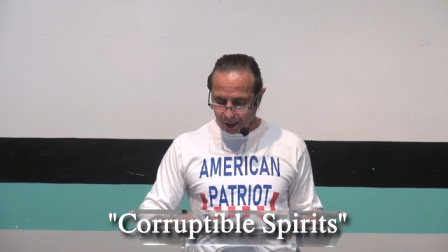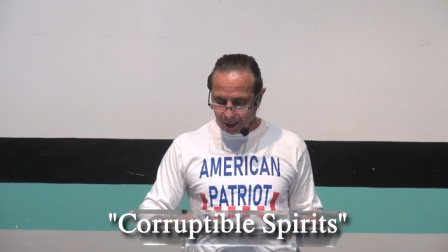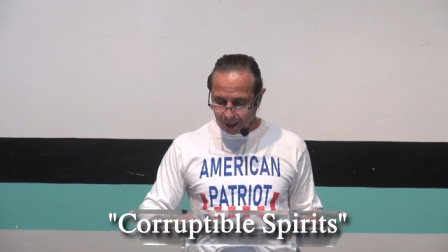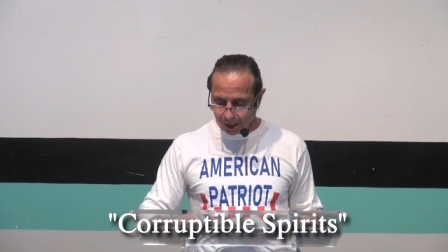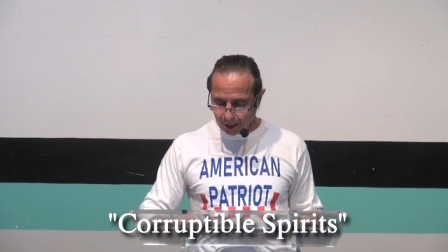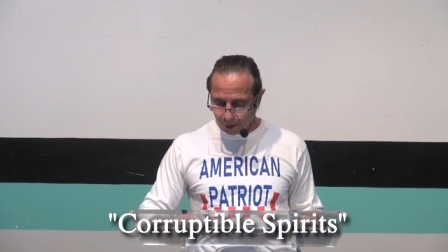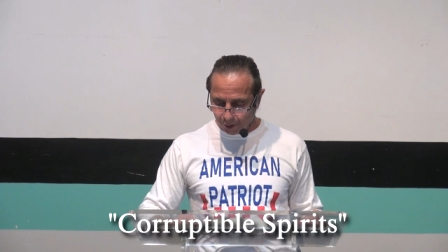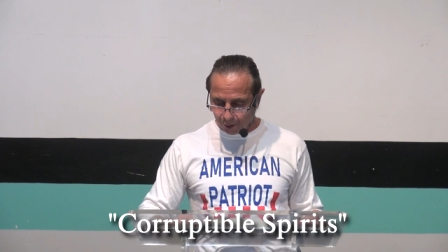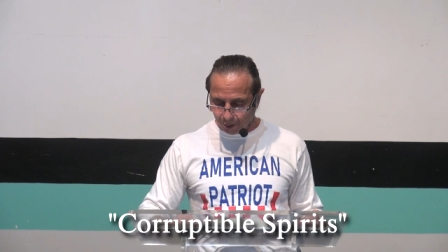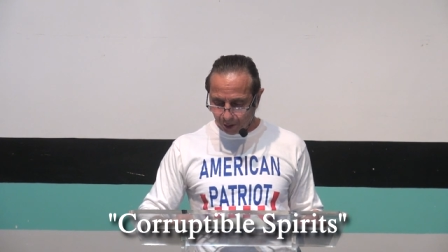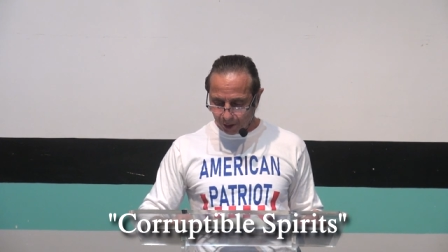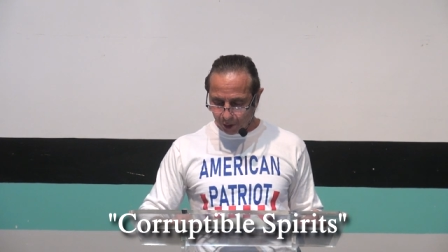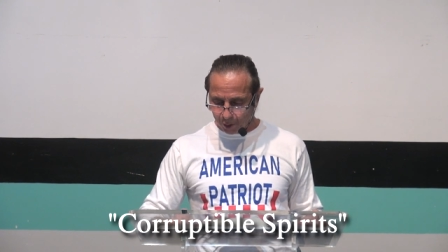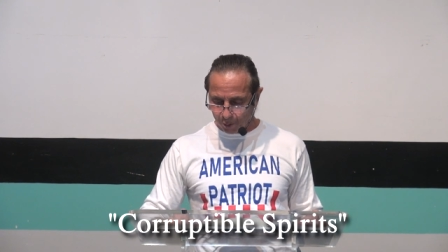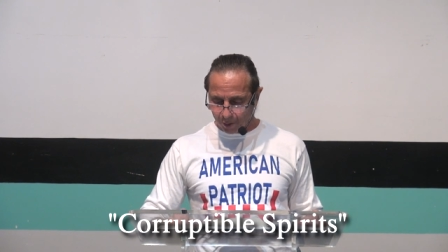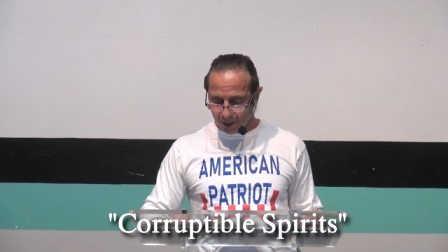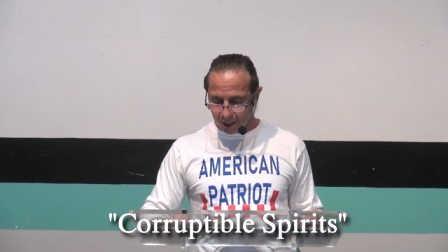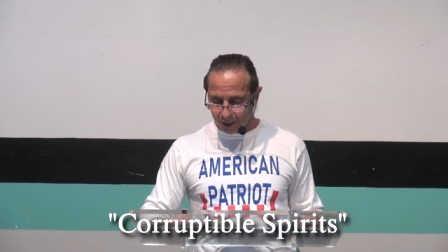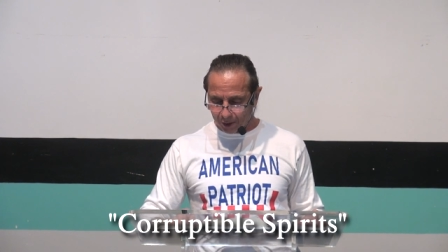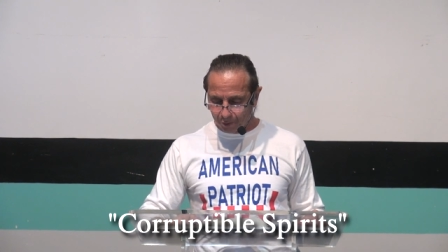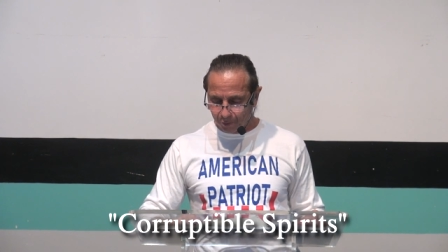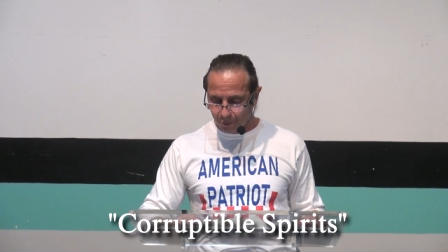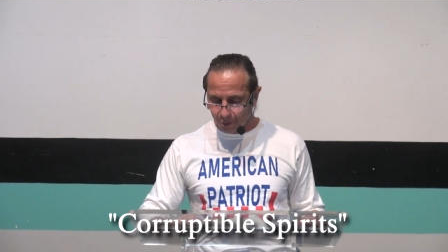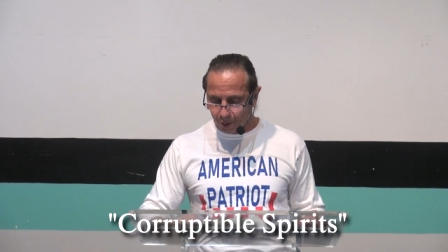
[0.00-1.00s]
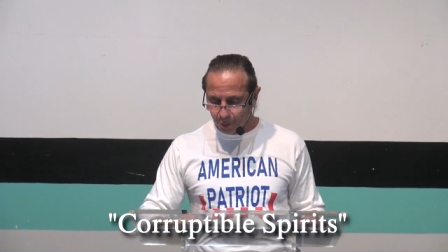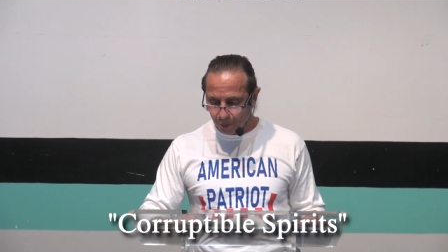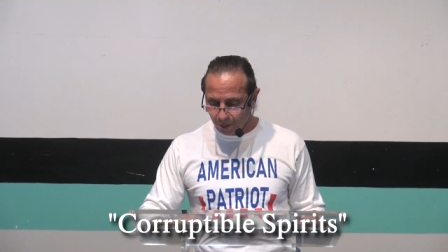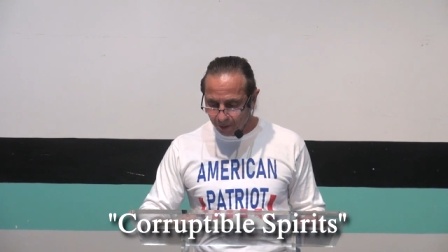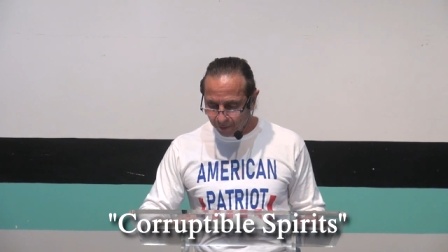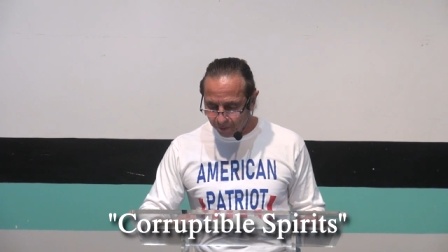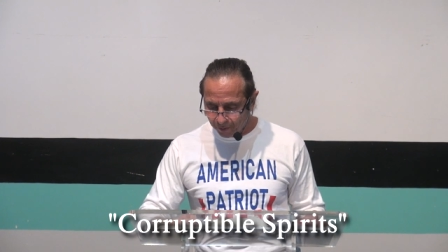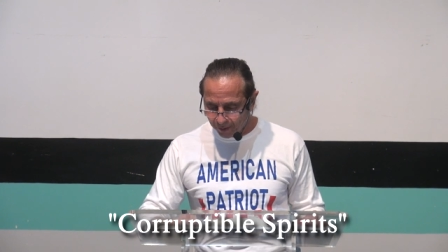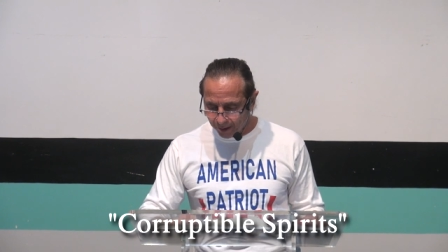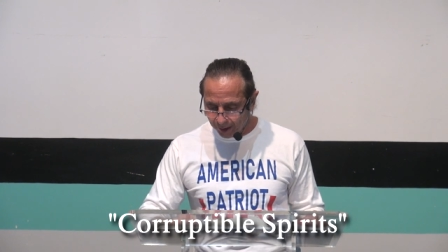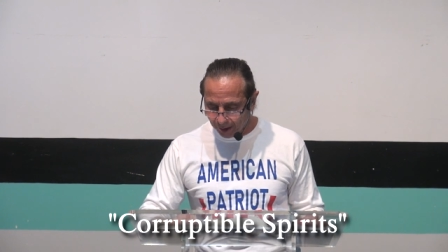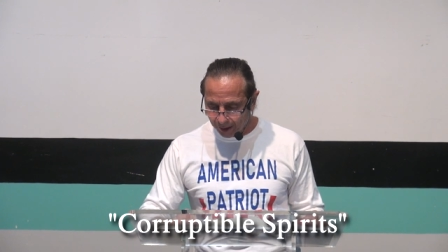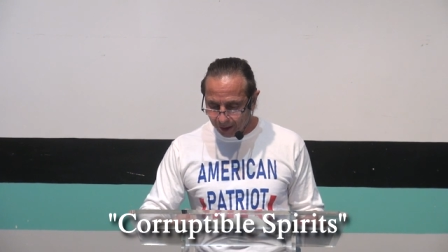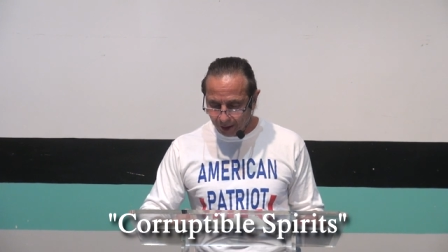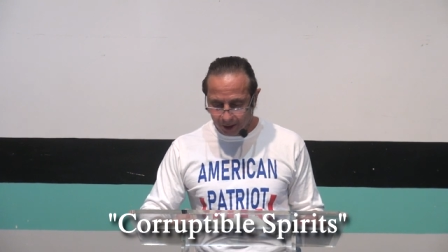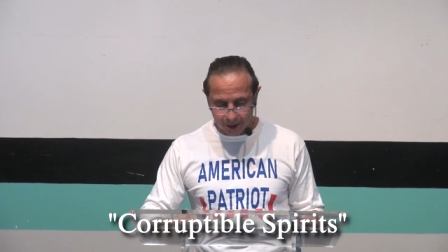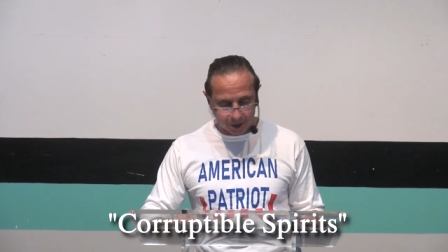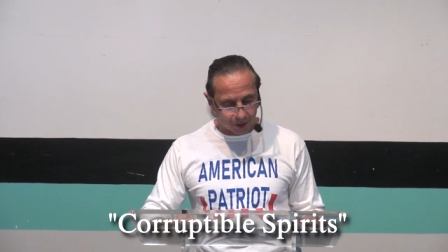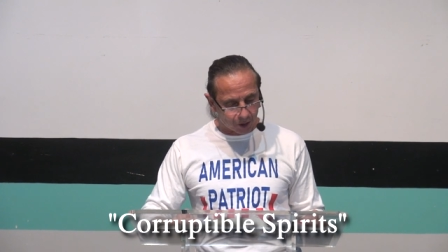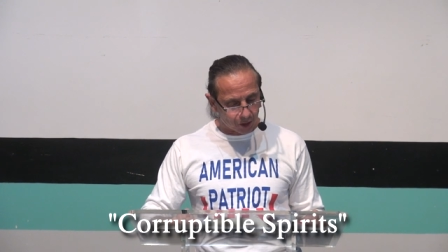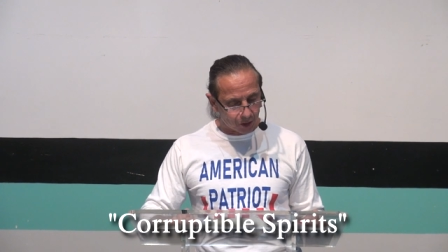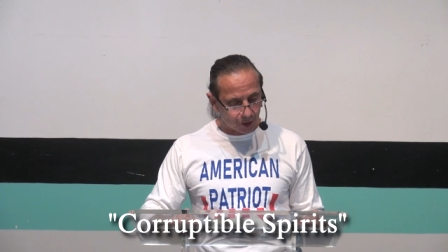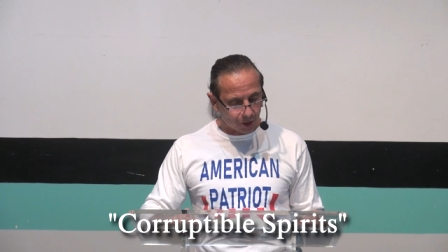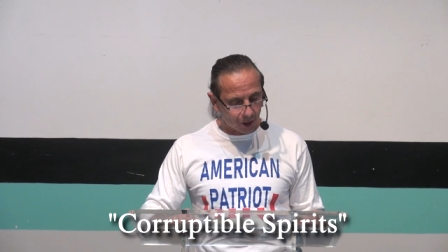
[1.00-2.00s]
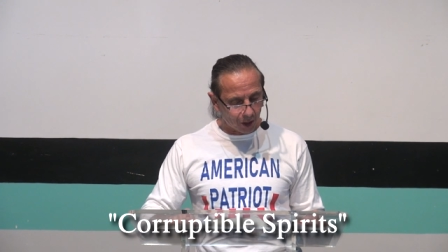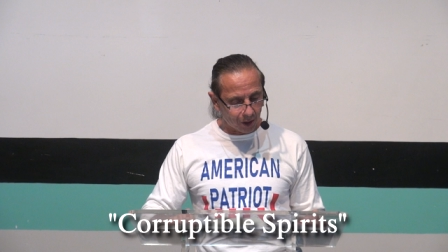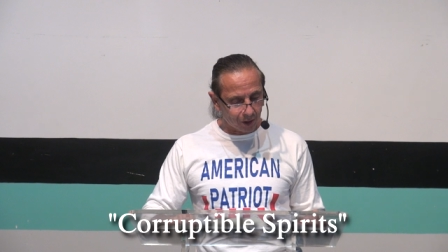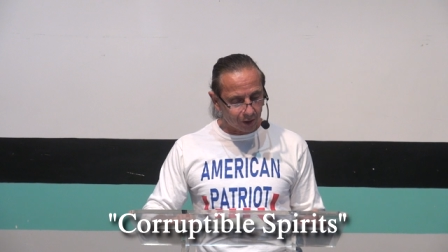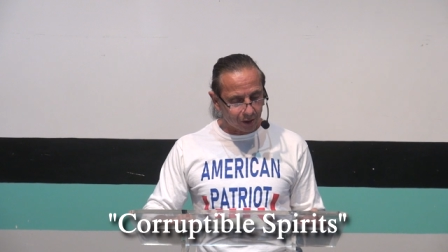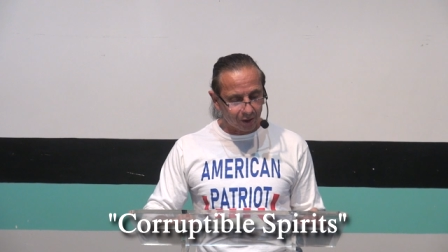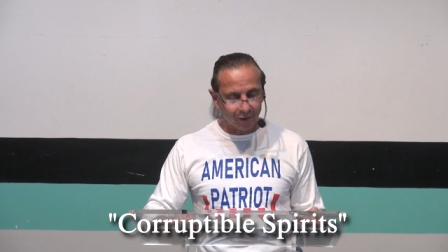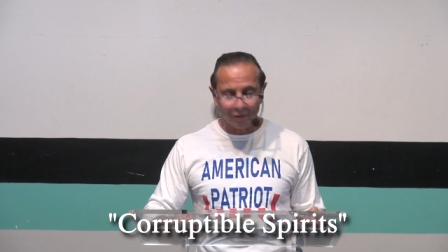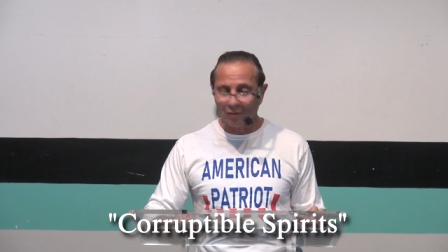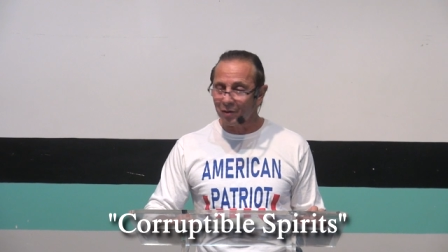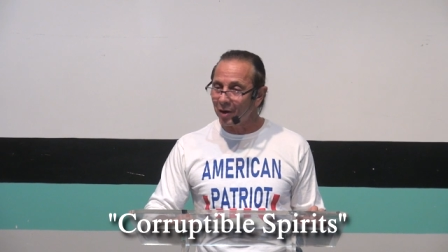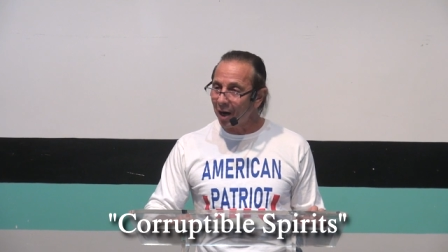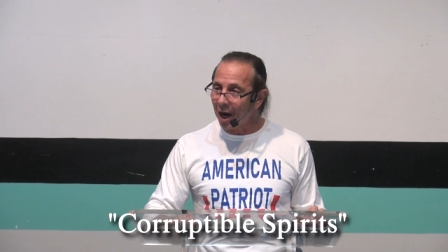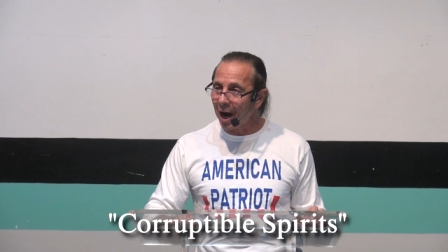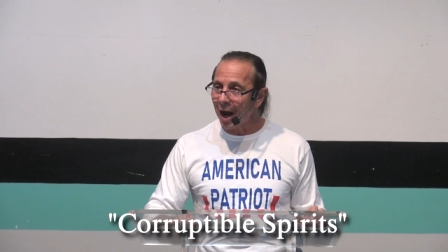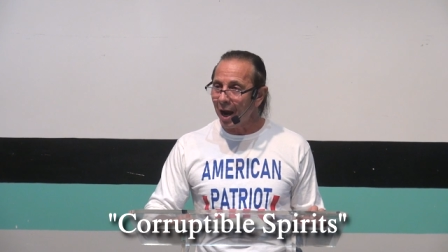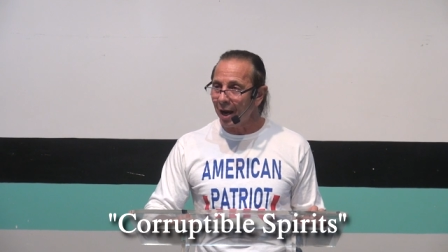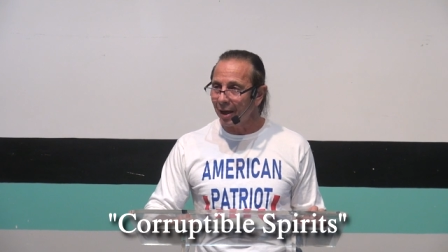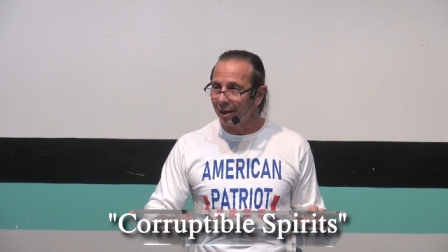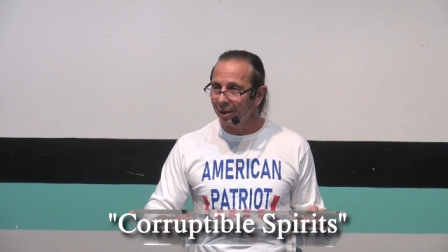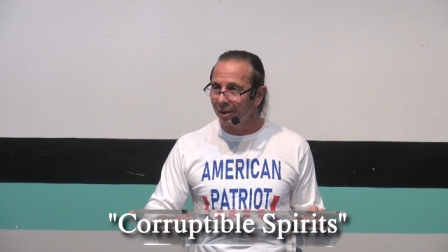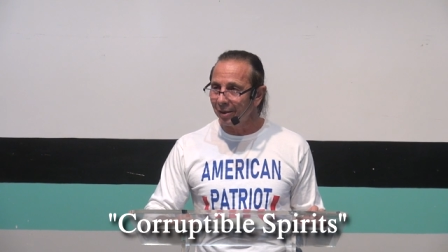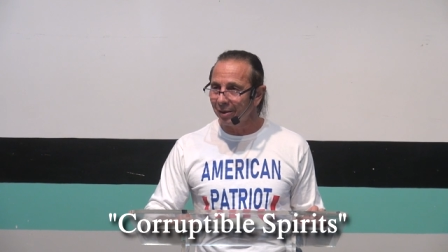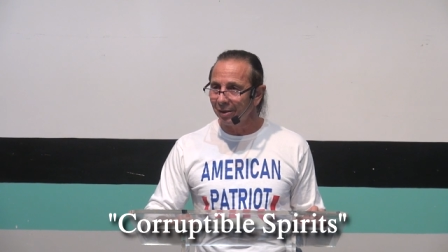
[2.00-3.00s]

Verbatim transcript: eagerly waits for the revealing of the sons of God.